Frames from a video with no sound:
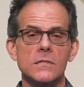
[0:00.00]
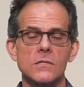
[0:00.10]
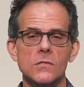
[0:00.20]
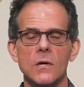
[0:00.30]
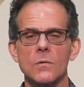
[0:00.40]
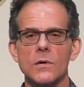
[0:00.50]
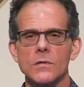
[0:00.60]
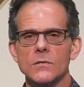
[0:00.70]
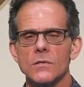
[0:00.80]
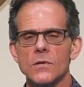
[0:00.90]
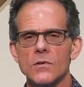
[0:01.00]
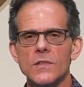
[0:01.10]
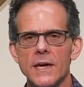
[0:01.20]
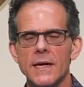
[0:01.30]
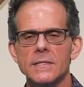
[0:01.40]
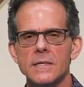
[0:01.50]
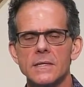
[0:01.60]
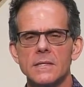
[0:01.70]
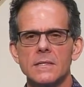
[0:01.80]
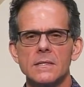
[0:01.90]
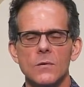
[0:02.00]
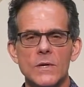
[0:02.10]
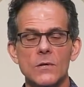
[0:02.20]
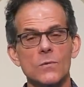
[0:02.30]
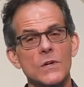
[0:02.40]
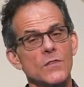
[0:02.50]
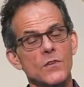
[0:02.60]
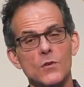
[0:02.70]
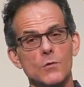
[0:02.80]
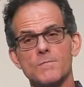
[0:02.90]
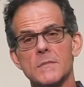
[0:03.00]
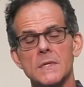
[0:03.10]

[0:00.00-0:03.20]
And so I want you to know that we are with you,